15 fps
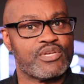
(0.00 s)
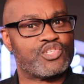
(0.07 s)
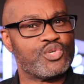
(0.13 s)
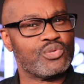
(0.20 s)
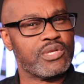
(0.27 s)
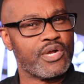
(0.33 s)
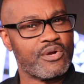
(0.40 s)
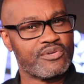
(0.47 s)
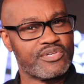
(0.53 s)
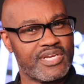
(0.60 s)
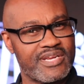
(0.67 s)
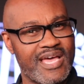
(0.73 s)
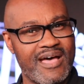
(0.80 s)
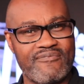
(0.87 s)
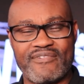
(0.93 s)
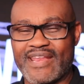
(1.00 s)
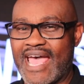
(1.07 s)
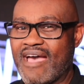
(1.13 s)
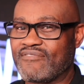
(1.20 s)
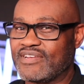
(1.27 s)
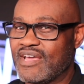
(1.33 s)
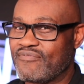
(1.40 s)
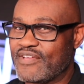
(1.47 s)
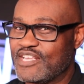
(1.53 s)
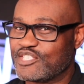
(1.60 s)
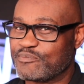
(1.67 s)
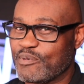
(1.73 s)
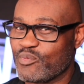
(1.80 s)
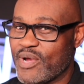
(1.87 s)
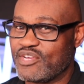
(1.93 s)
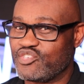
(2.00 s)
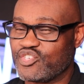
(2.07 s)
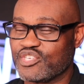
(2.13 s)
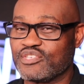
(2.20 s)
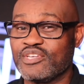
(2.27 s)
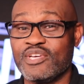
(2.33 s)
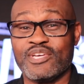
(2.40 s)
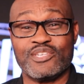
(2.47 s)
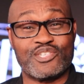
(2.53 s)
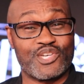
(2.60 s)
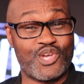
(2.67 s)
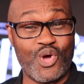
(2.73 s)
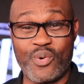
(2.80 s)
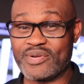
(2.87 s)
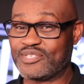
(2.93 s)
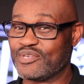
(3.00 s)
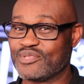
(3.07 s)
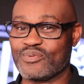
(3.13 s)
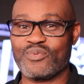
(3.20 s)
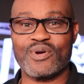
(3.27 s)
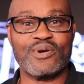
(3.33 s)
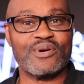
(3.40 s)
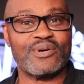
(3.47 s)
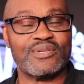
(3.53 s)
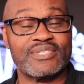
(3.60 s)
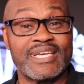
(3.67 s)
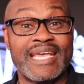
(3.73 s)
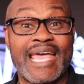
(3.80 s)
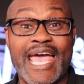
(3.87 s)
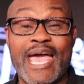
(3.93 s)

but you learned enough and have enough inspiration to go into the world